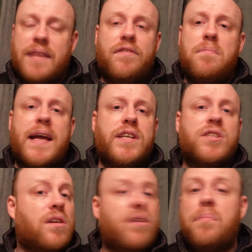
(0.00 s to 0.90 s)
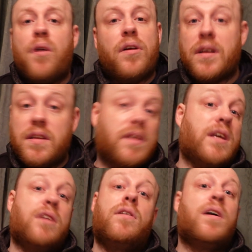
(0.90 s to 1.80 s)
information on a product that
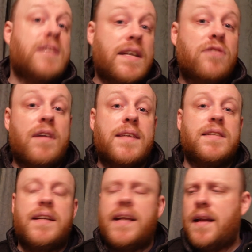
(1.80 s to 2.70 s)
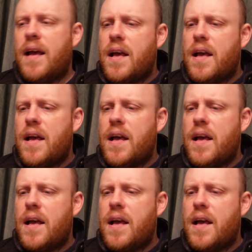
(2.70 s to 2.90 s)
you're not interested in.